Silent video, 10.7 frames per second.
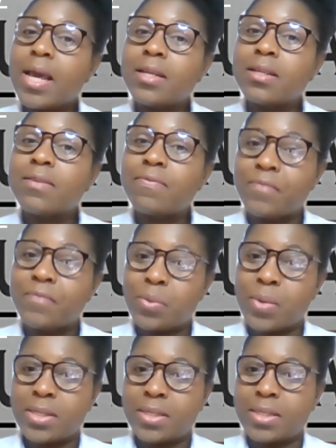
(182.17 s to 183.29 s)
and
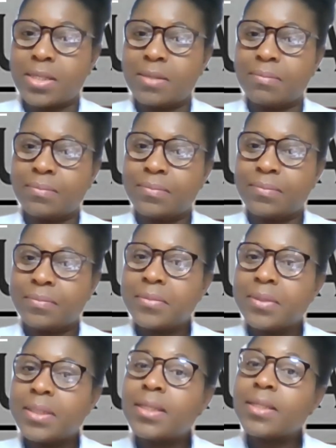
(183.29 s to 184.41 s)
frequency.
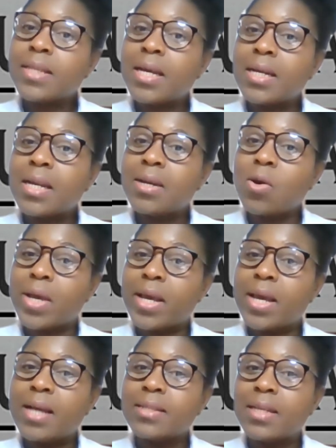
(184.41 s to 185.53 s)
This can
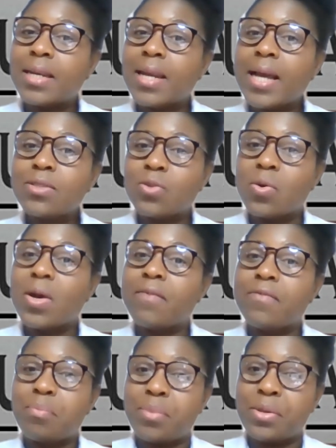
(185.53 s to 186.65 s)
occur as a light or
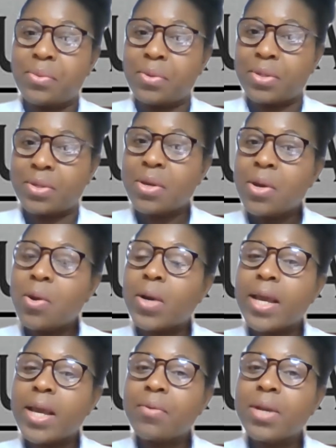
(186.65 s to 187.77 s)
heavy period,
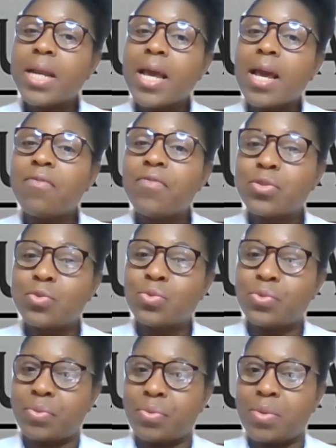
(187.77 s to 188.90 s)
occurring every two
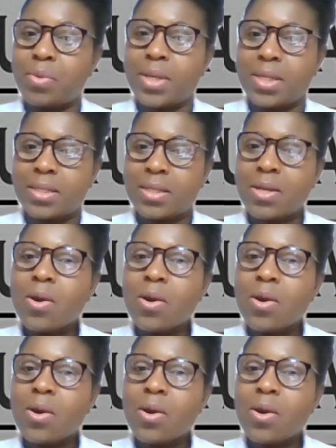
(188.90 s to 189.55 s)
to three weeks,